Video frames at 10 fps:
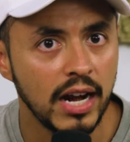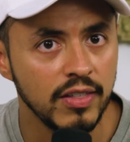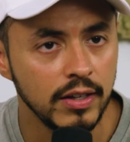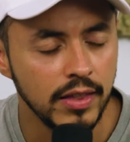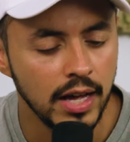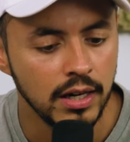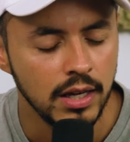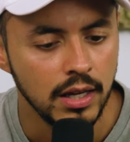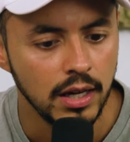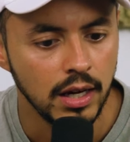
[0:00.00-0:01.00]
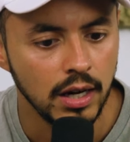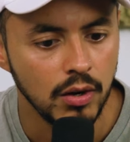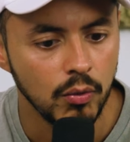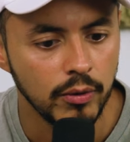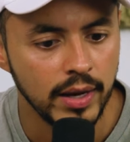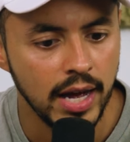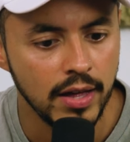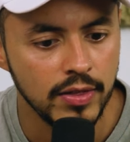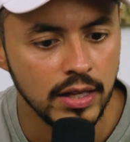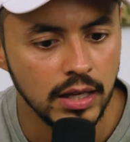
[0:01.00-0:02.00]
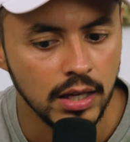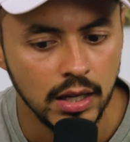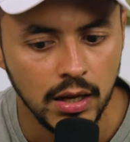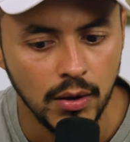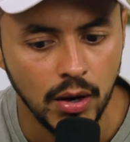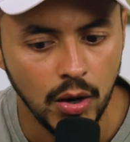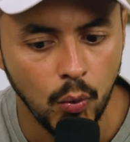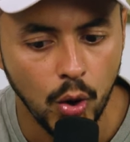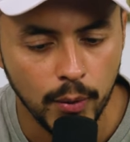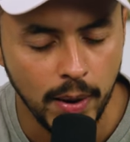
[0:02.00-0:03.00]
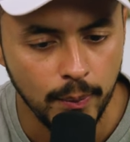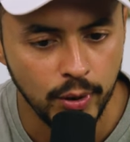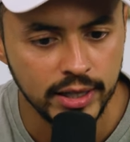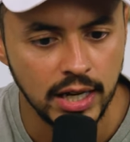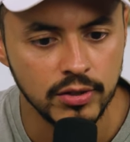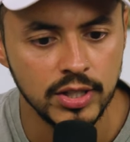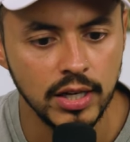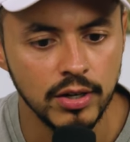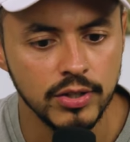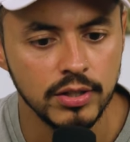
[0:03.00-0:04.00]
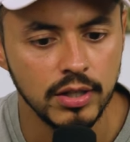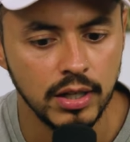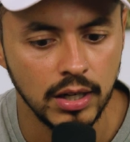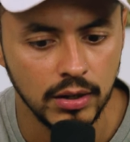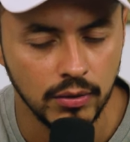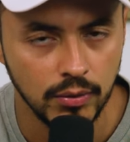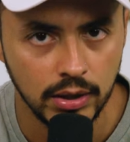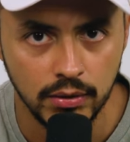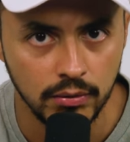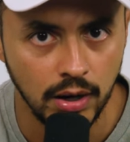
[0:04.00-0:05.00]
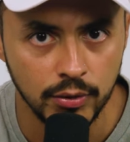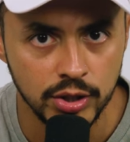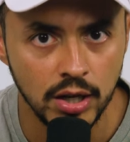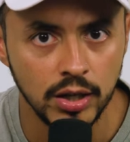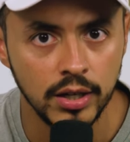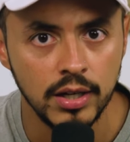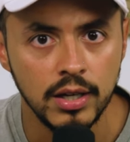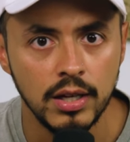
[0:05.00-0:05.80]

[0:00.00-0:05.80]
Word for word: I think that when we had the water pipe break downstairs when I was younger,